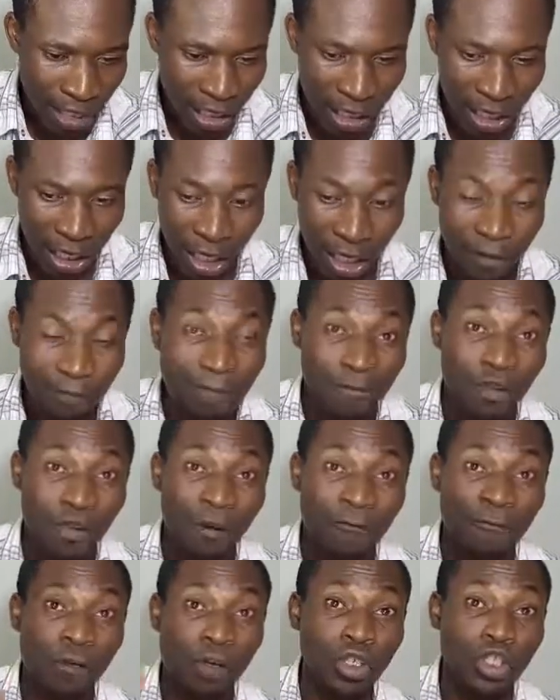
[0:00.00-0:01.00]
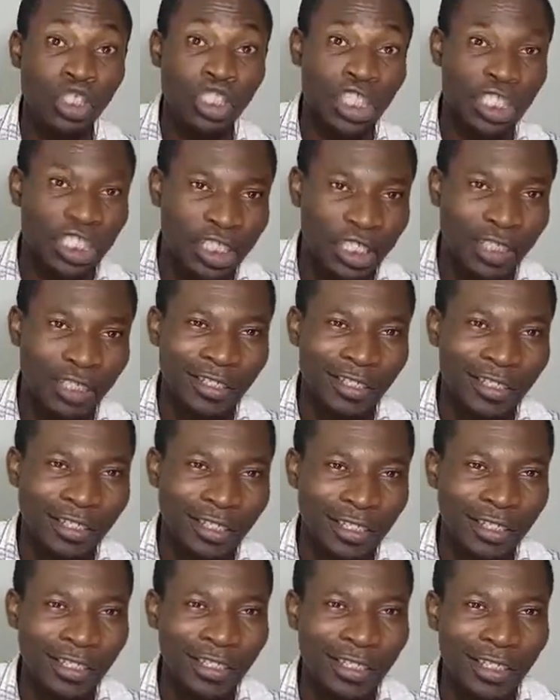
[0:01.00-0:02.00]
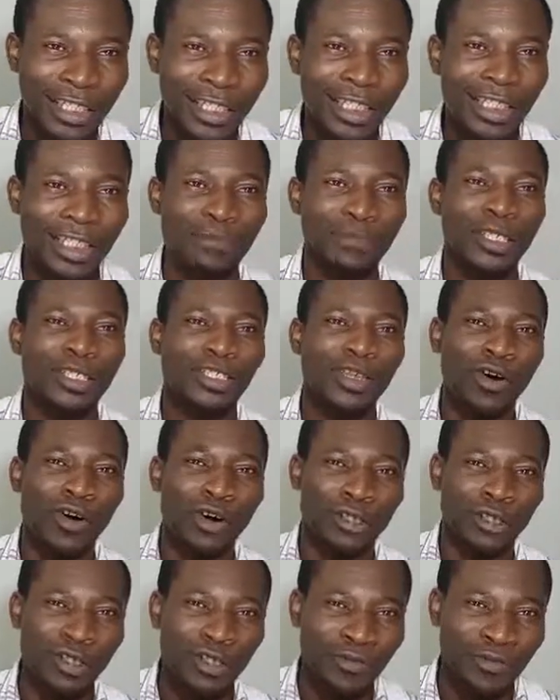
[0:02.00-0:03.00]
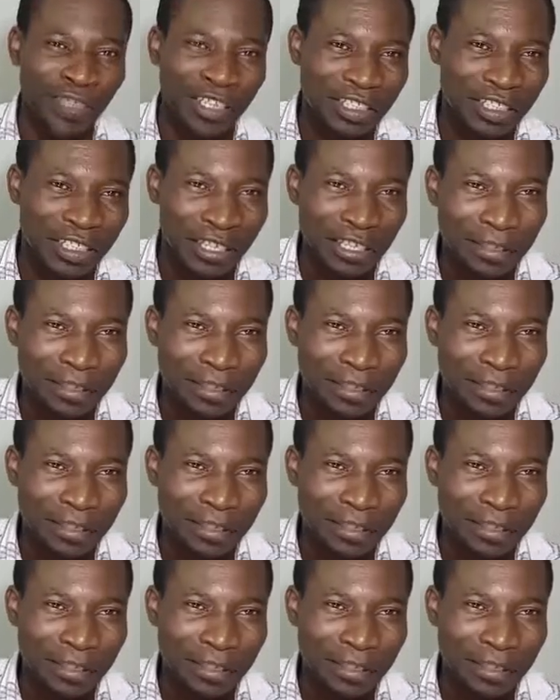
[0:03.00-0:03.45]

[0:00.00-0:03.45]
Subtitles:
If you are fortunate, it may dawn on you faster.